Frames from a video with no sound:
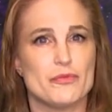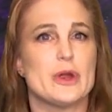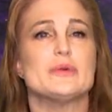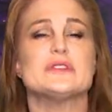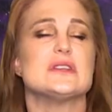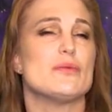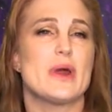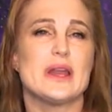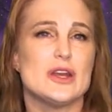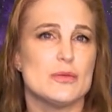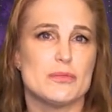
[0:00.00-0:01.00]
frequency
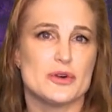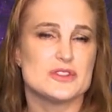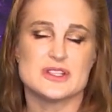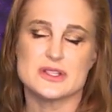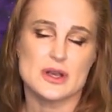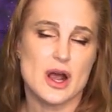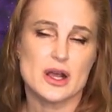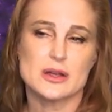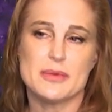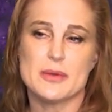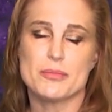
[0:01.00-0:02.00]
radio bursts. It's not
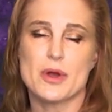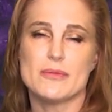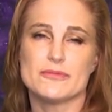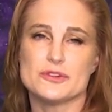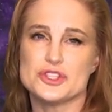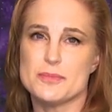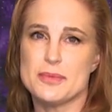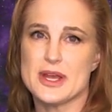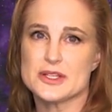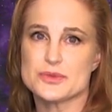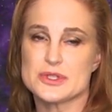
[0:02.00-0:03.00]
going to be a problem for
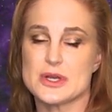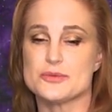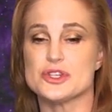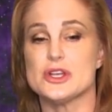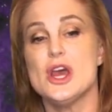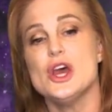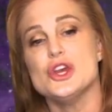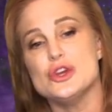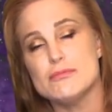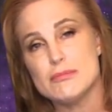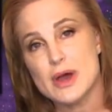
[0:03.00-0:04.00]
GPS reception.
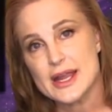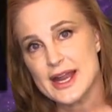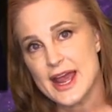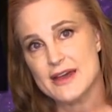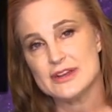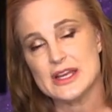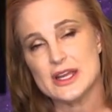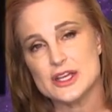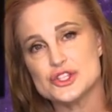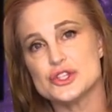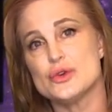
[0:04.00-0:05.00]
You might have an
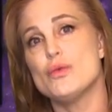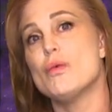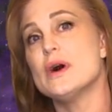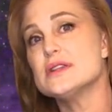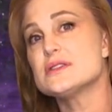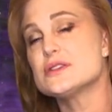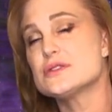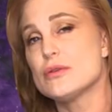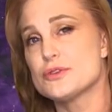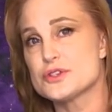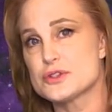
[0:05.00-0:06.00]
issue once the
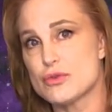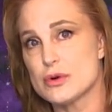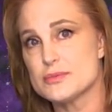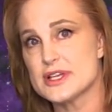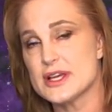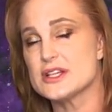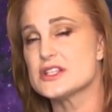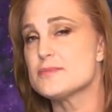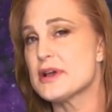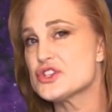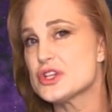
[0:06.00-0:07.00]
solar storms hit,
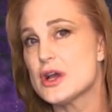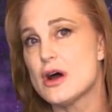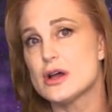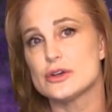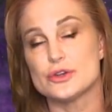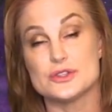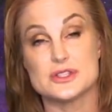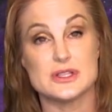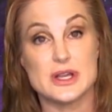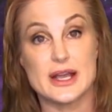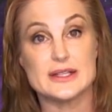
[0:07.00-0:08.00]
especially on
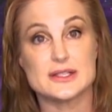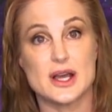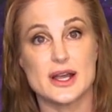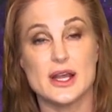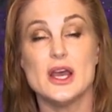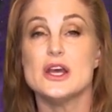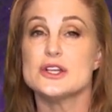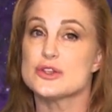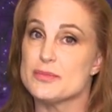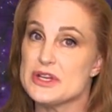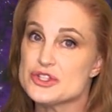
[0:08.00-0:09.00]
Earth's night side,
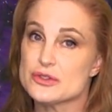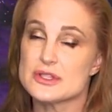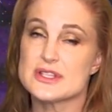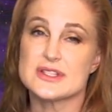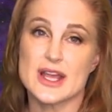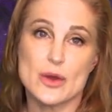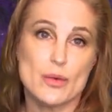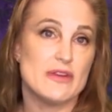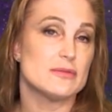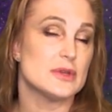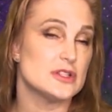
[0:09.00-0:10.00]
so be sure to stay
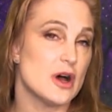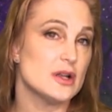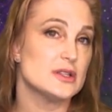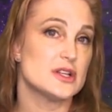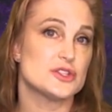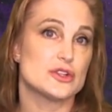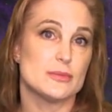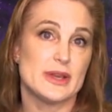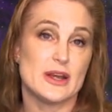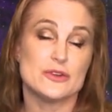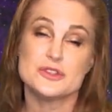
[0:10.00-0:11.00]
away from the dawn dust
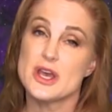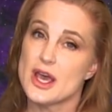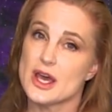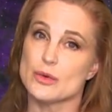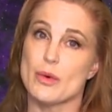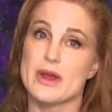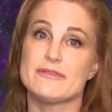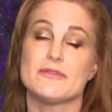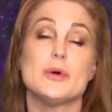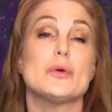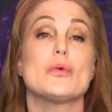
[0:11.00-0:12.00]
terminators and away
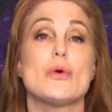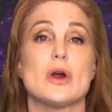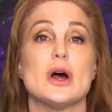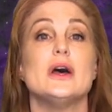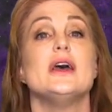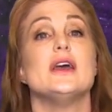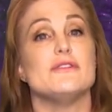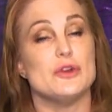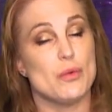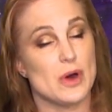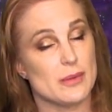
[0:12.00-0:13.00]
from aurora
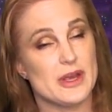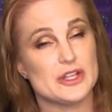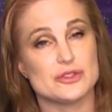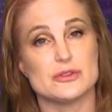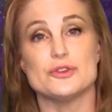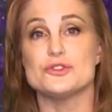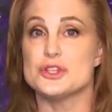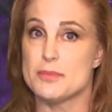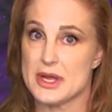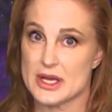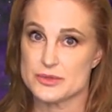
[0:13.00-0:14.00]
if you want to make sure that your
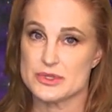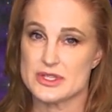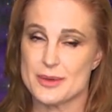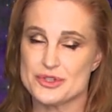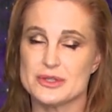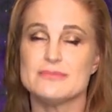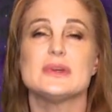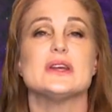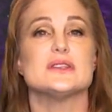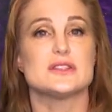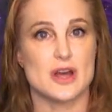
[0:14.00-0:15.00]
GPS reception
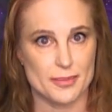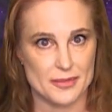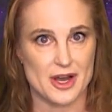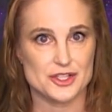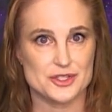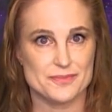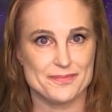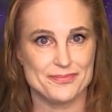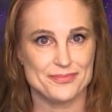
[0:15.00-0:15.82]
is top-notch.